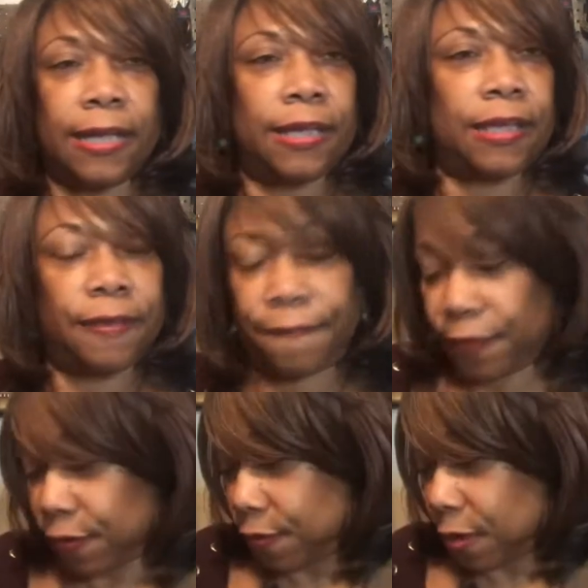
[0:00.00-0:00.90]

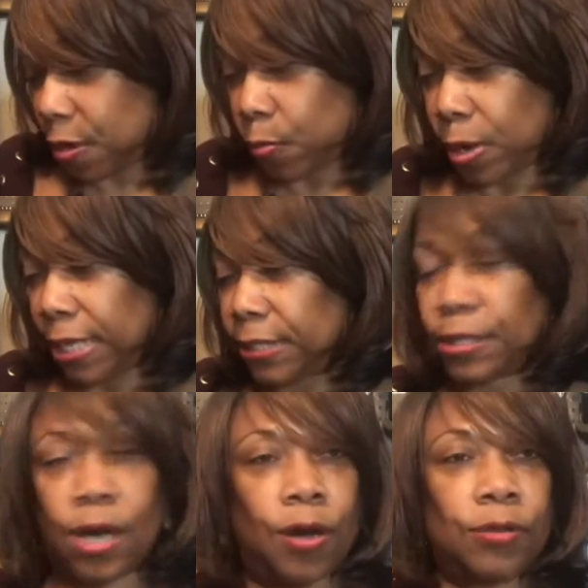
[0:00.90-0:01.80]
if you are wanting
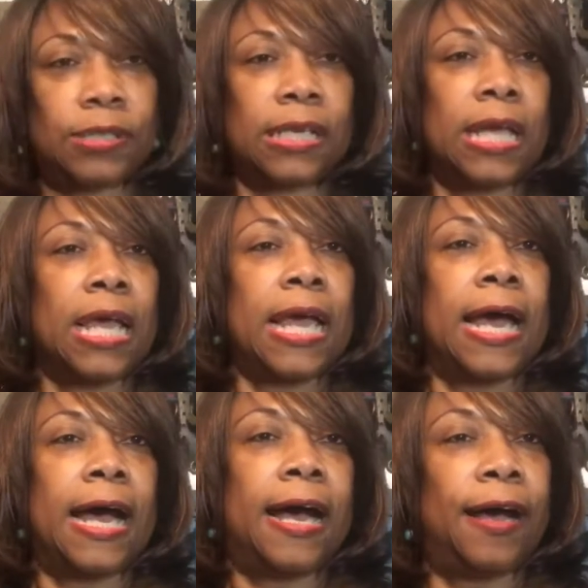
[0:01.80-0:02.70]
to host
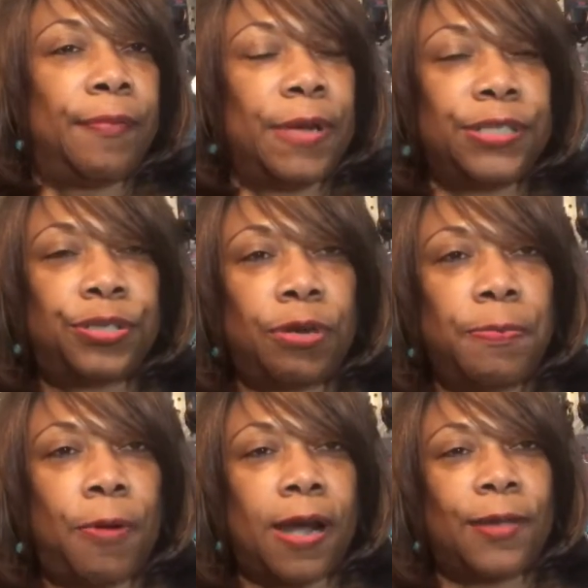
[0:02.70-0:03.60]
a
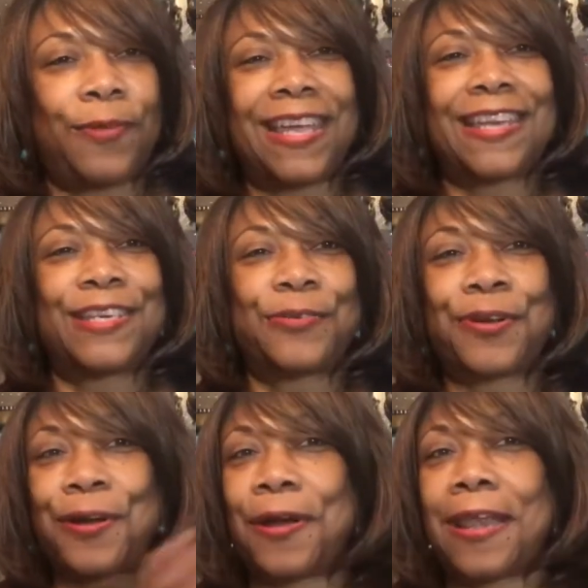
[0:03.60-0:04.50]
jewelry party, we can
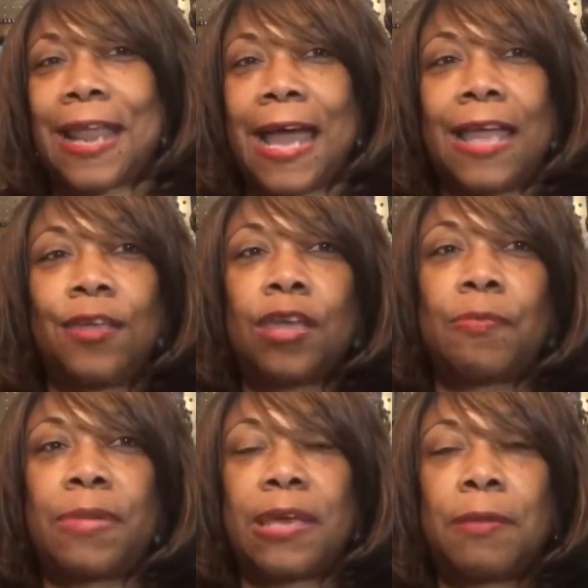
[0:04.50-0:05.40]
do it online. You
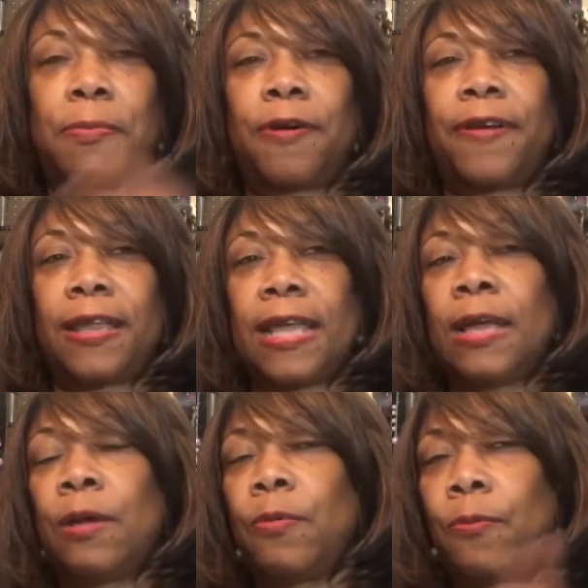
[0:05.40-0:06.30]
can be up on
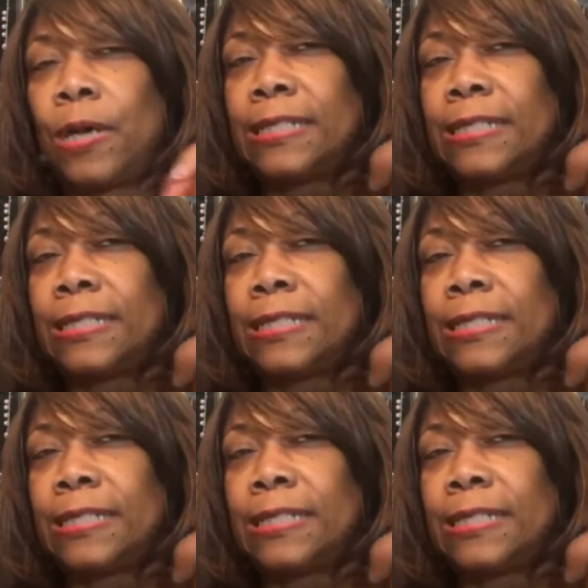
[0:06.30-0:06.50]
one